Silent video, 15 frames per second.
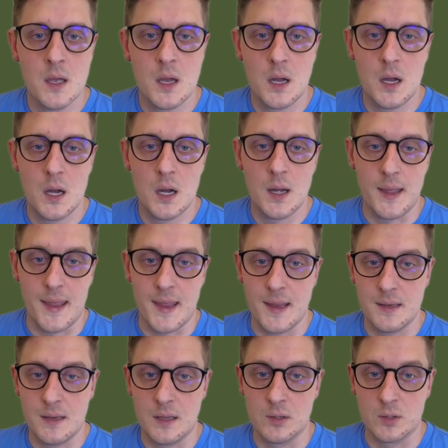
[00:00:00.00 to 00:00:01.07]

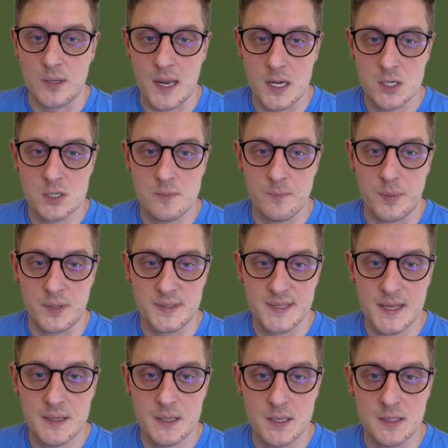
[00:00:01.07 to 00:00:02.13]
and allocation
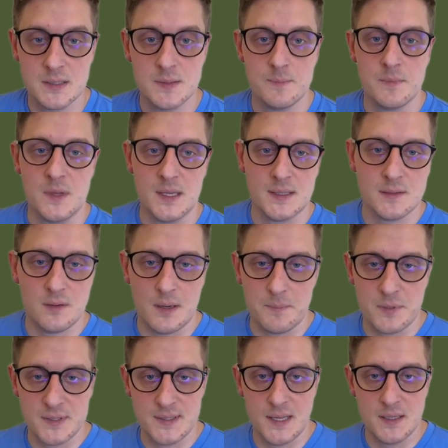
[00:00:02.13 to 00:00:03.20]
percentage. This
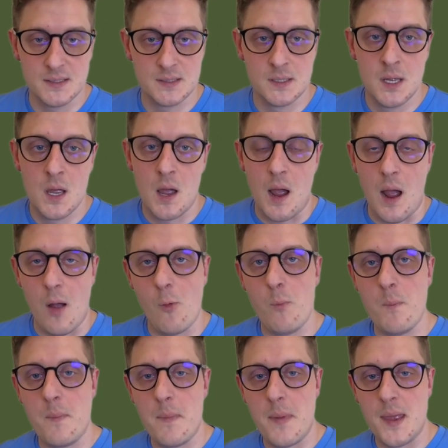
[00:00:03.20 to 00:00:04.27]
represents how
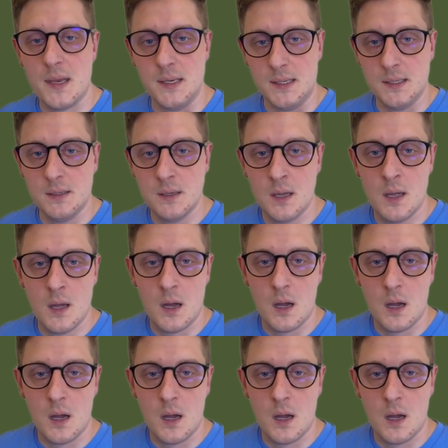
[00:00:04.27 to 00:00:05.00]
many